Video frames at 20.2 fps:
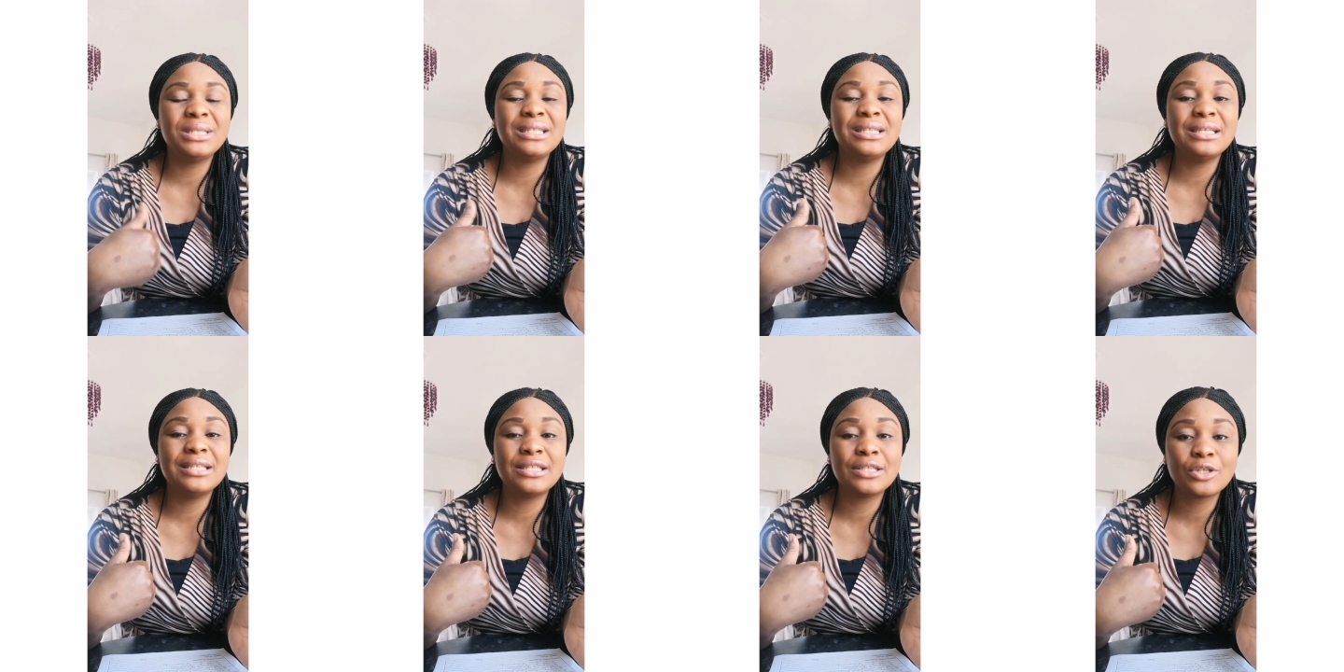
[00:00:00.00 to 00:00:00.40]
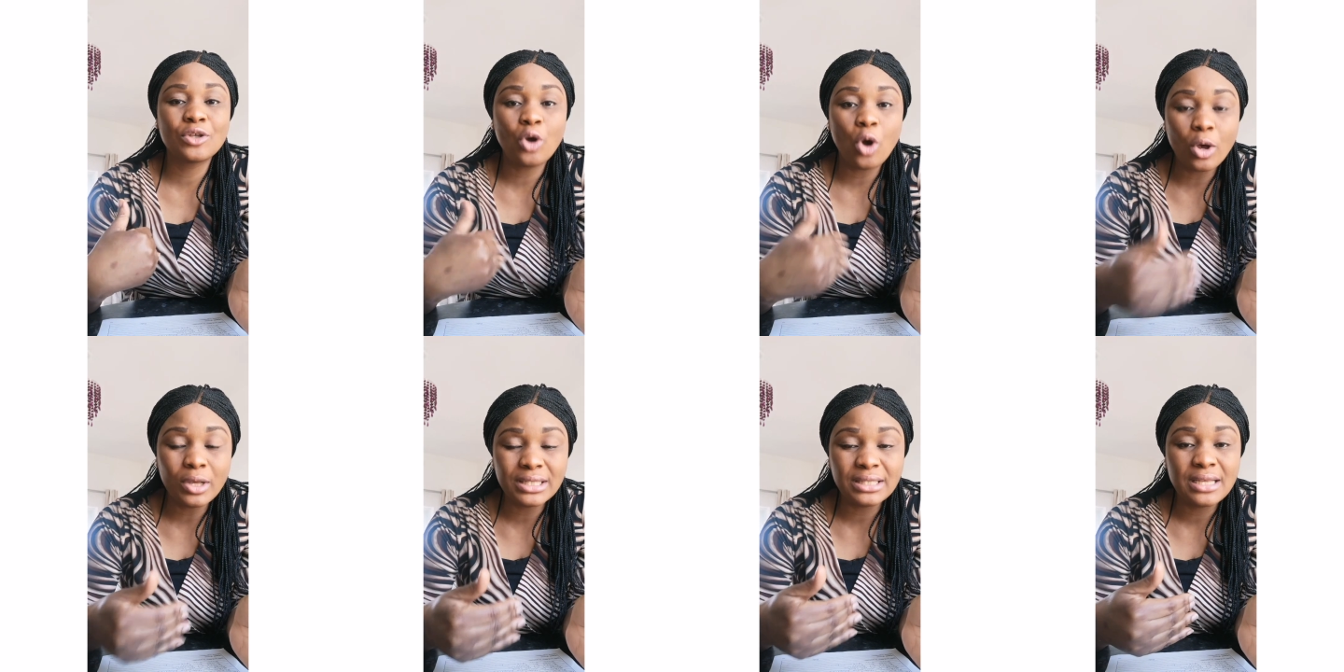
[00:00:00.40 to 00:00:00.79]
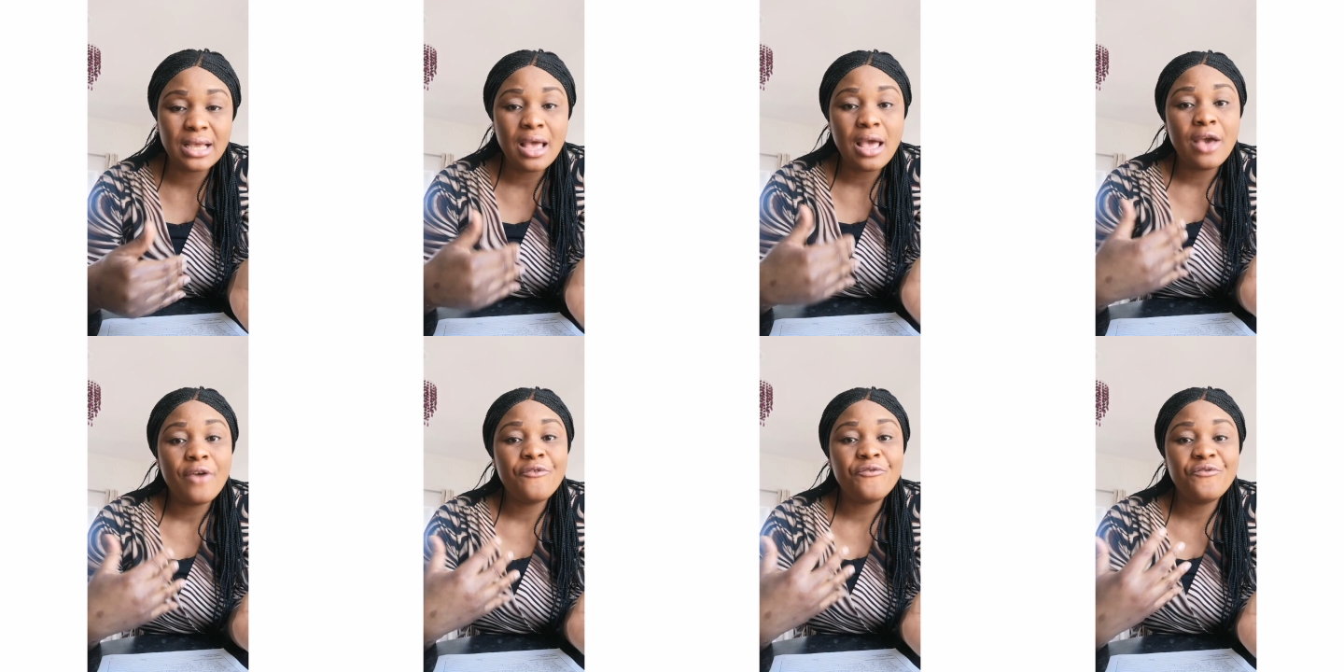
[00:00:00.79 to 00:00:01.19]
Discussed
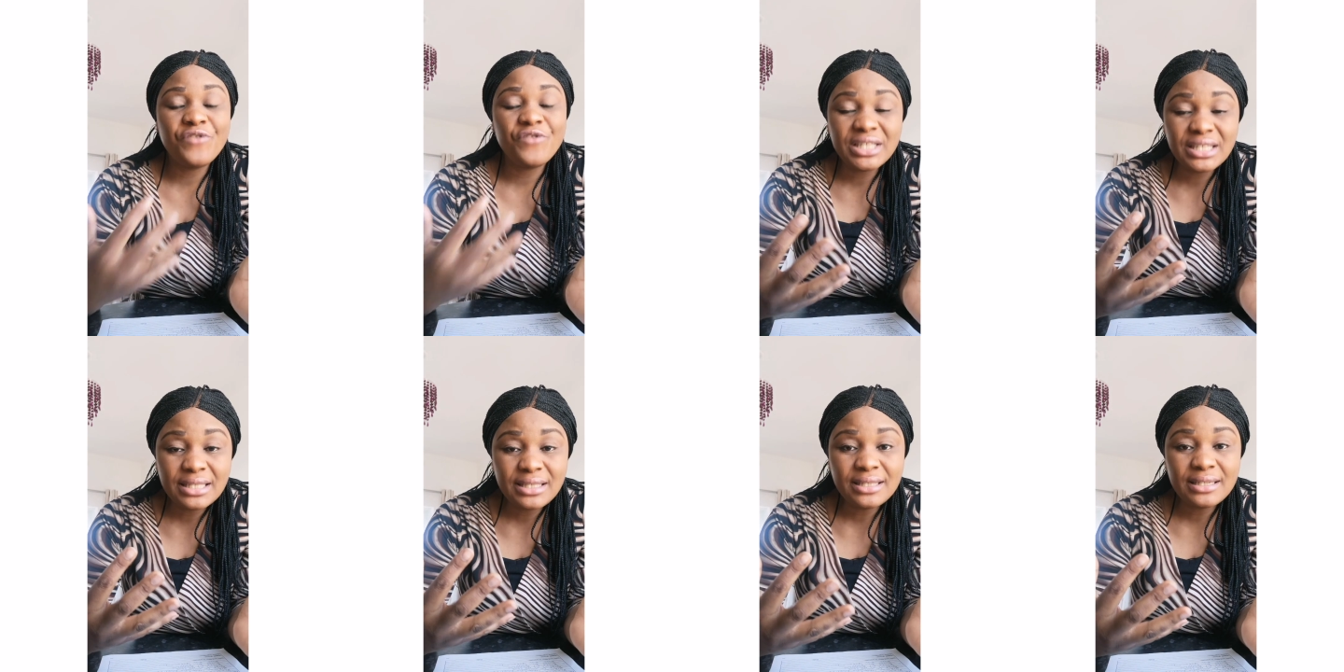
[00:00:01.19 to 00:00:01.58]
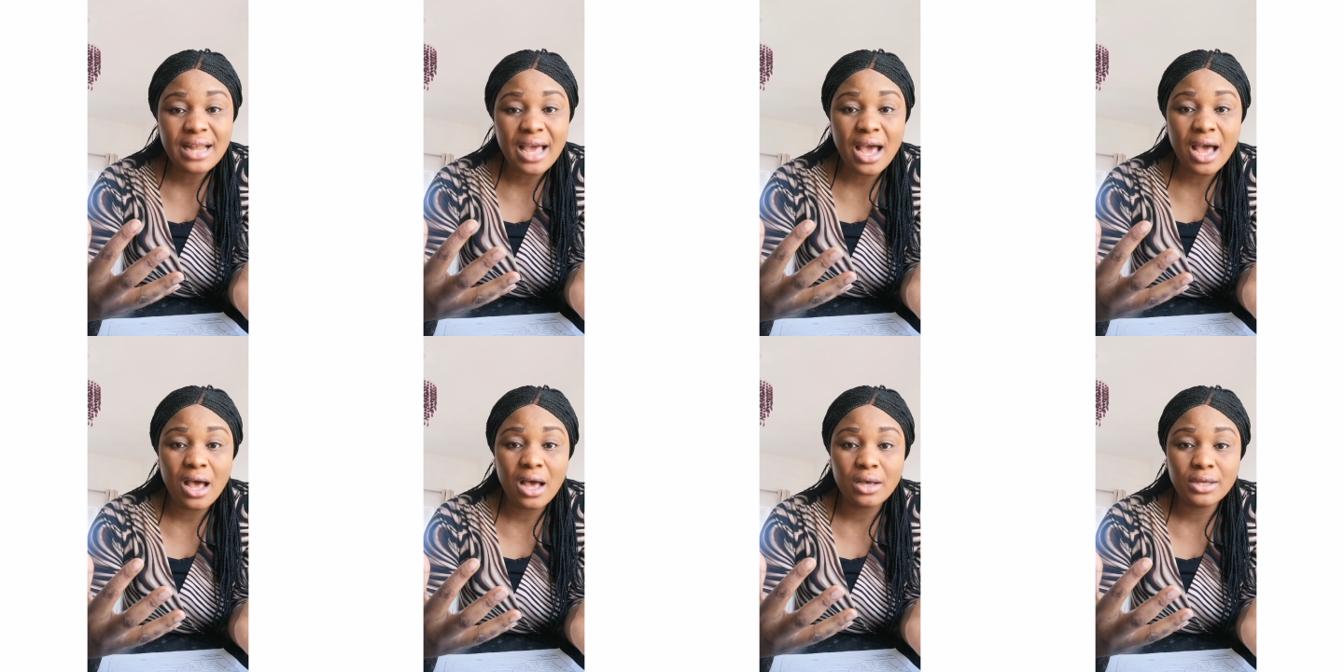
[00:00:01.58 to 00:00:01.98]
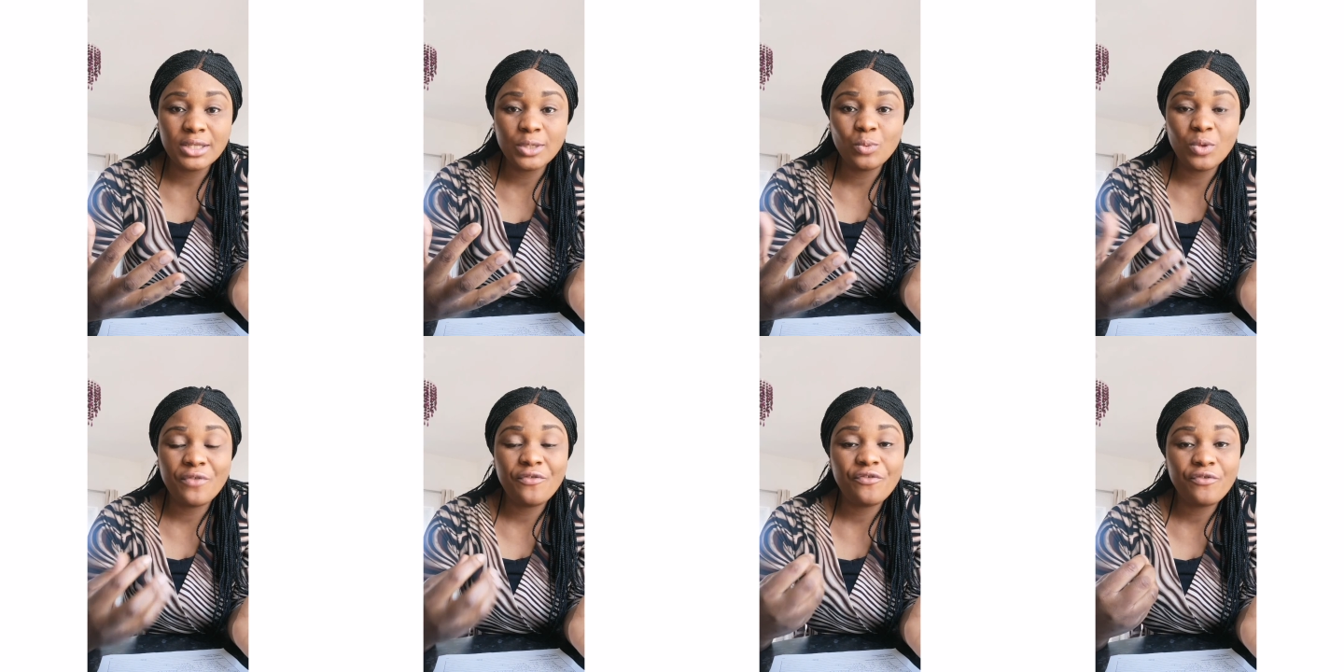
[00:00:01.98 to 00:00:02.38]
visiting
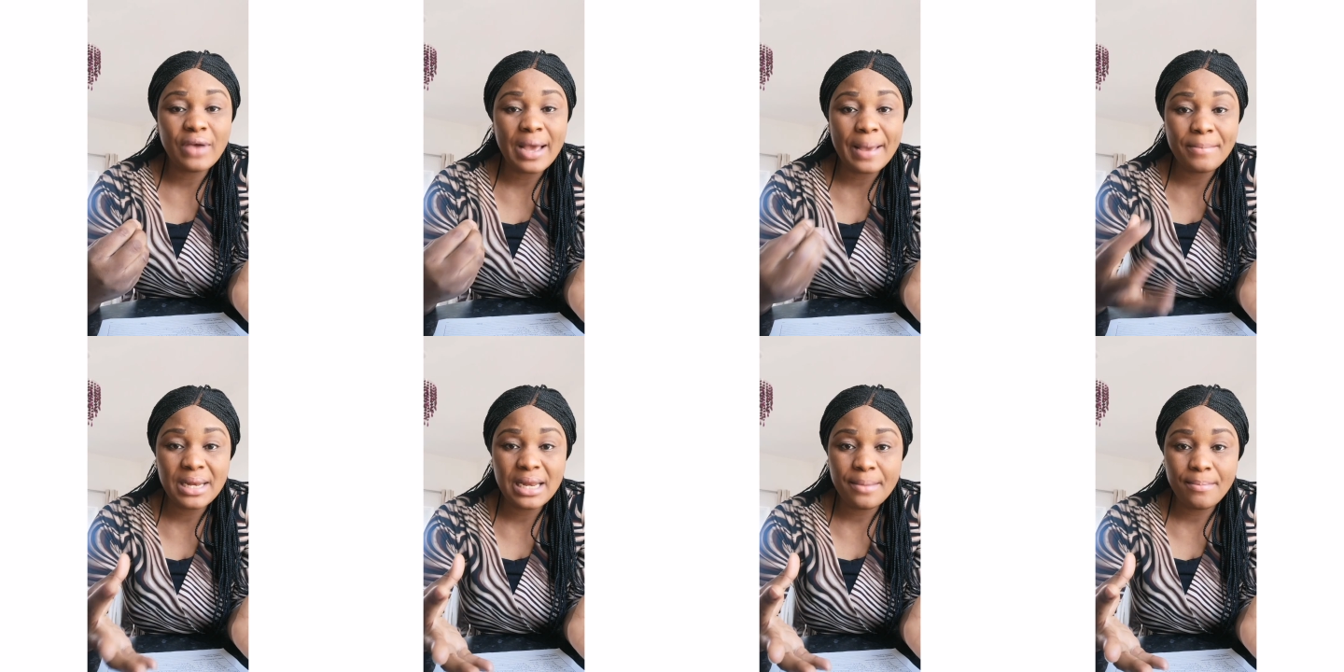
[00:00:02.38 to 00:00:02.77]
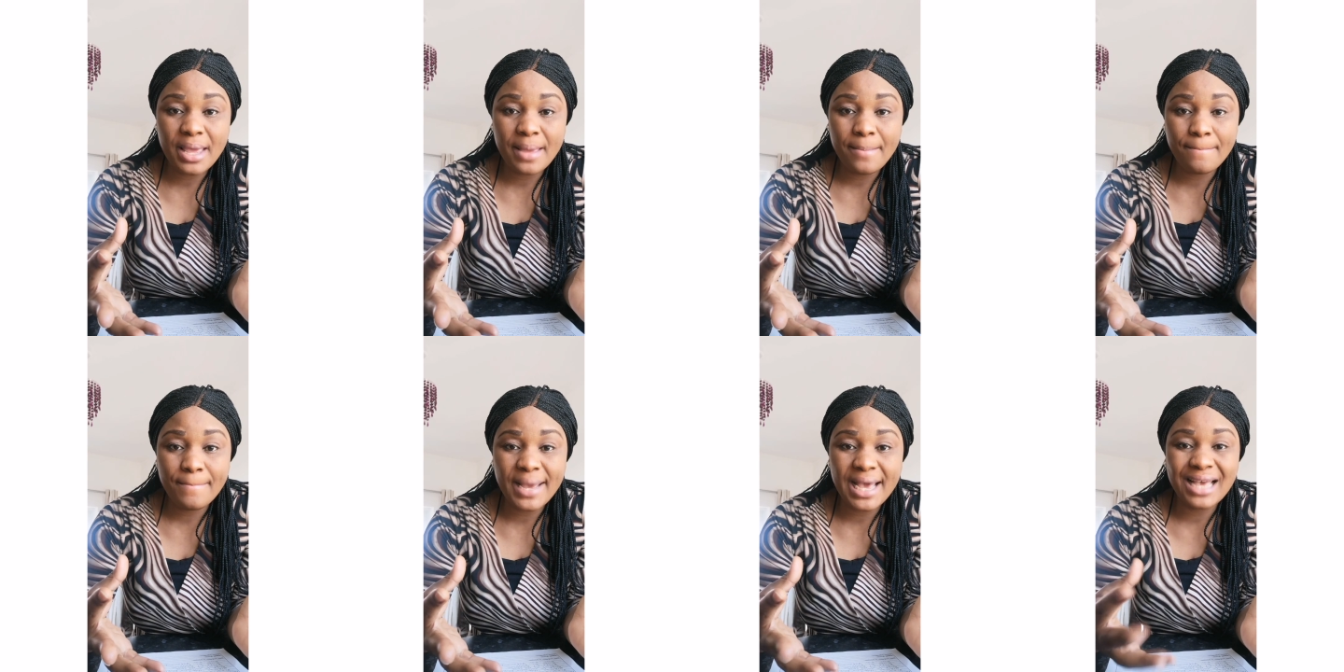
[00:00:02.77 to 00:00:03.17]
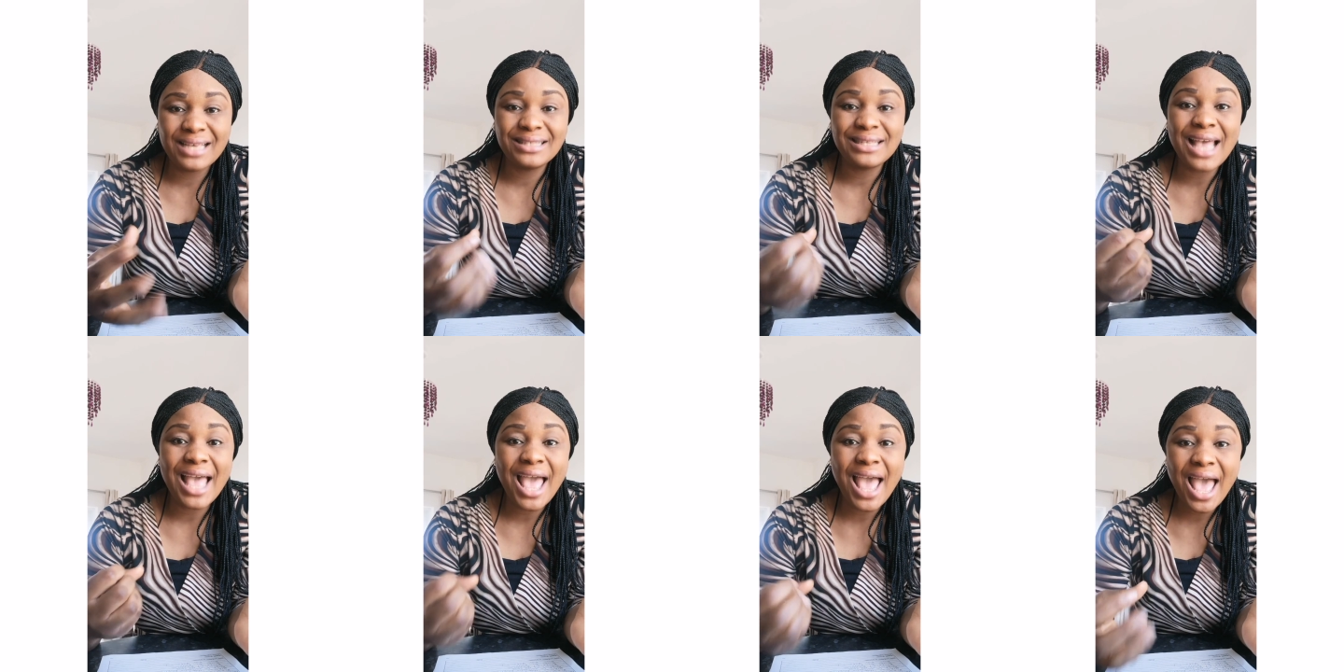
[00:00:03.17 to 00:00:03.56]
hours with family
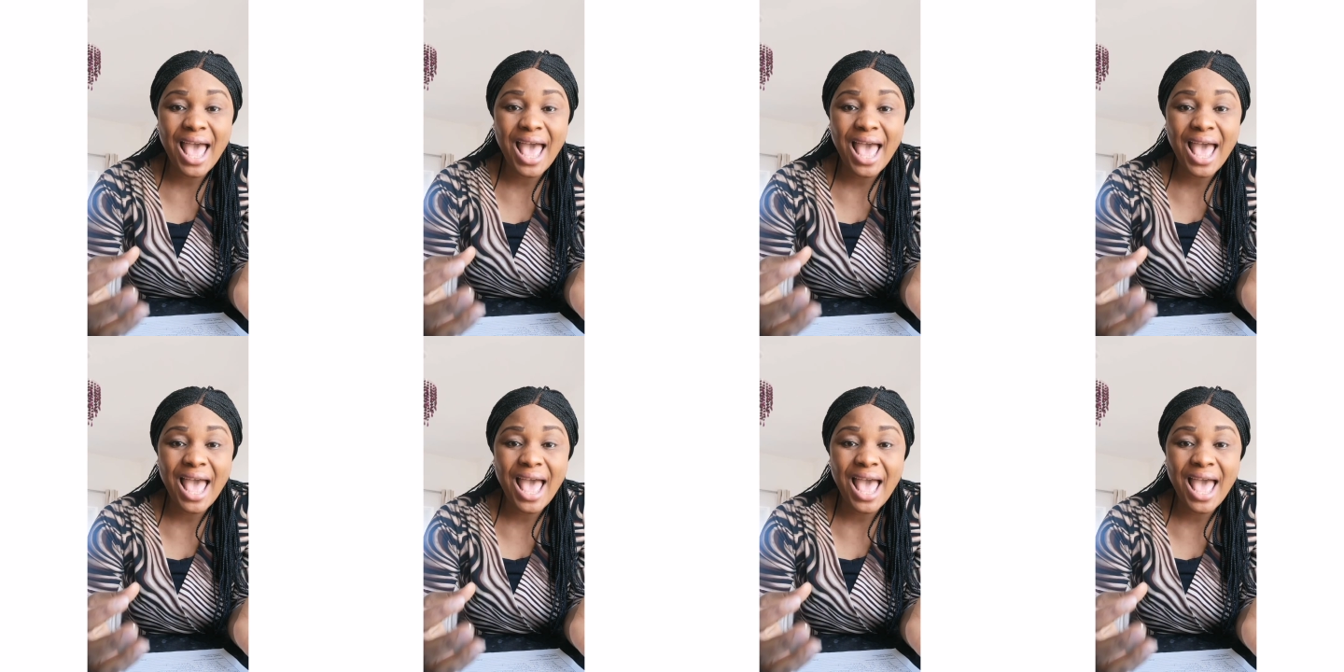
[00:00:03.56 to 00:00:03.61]
members